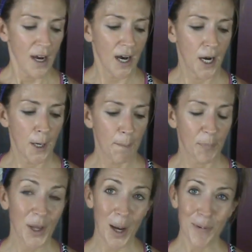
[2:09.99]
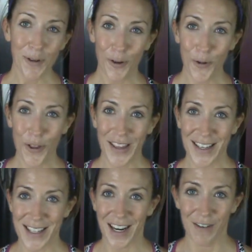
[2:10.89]
A um, couple of cool
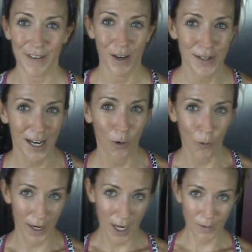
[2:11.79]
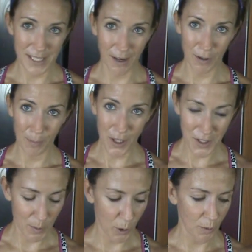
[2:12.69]
things that I found out when I was out in
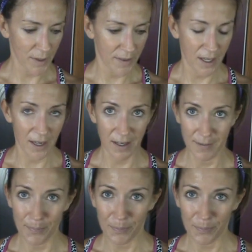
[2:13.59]
Baltimore with the uh,